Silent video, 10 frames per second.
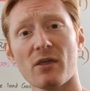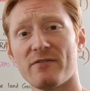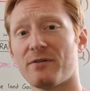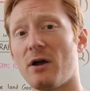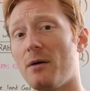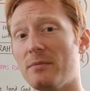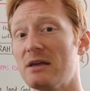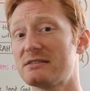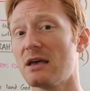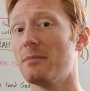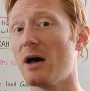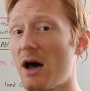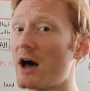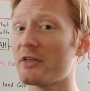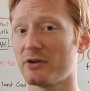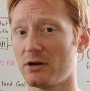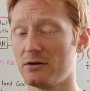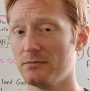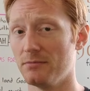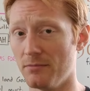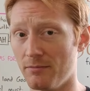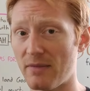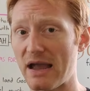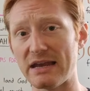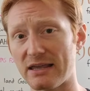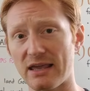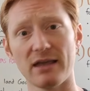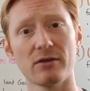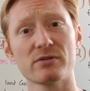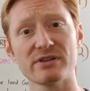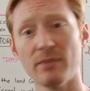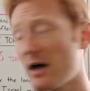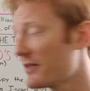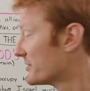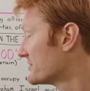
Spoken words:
from some other mighty king or some other